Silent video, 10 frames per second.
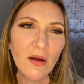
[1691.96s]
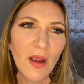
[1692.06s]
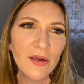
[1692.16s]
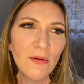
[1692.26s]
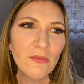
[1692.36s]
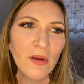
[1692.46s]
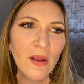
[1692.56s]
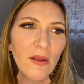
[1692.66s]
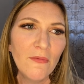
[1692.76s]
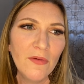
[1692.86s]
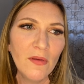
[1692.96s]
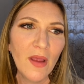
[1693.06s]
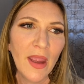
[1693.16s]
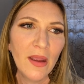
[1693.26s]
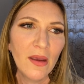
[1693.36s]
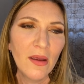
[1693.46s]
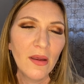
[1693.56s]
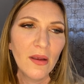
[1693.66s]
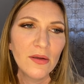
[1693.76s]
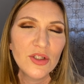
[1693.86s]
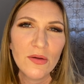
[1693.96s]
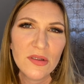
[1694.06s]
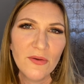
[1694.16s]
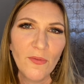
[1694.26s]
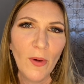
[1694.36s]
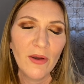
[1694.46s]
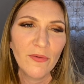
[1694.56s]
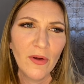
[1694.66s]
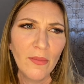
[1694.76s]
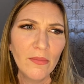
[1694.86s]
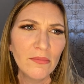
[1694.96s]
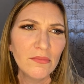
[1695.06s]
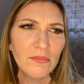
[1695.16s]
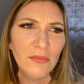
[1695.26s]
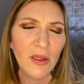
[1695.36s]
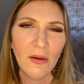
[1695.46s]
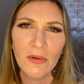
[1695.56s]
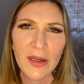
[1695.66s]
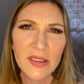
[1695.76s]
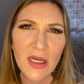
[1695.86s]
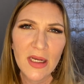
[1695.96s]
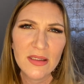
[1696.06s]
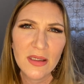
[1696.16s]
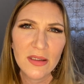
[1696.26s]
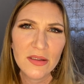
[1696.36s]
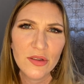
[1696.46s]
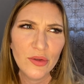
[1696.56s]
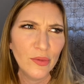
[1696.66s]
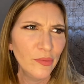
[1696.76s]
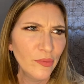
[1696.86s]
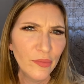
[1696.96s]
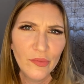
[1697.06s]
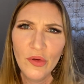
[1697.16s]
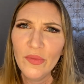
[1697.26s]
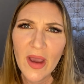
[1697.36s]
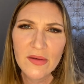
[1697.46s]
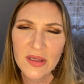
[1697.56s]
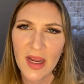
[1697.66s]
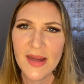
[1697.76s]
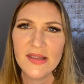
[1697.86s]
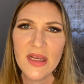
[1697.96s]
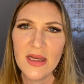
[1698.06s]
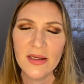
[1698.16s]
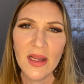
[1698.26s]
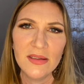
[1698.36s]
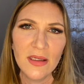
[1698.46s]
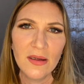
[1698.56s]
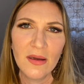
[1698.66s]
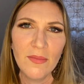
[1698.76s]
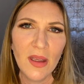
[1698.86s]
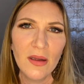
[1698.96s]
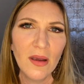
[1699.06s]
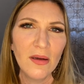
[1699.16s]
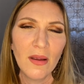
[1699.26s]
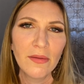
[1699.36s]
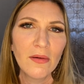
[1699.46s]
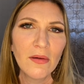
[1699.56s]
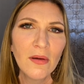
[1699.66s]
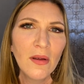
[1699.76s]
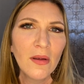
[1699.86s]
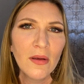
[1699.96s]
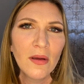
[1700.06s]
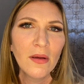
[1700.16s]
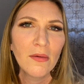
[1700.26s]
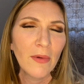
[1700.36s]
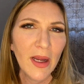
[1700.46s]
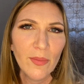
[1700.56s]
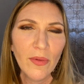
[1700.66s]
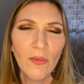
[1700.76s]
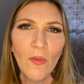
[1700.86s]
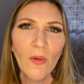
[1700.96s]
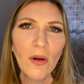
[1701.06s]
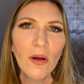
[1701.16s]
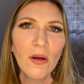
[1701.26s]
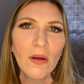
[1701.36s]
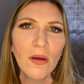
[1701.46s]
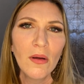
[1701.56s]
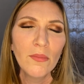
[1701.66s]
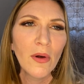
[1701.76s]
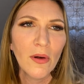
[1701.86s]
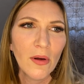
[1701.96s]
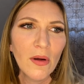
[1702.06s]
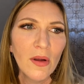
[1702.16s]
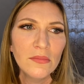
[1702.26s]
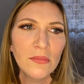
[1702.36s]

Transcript: I don't feel like Joseph went from 1986 to 2018 and didn't commit another rape or murder.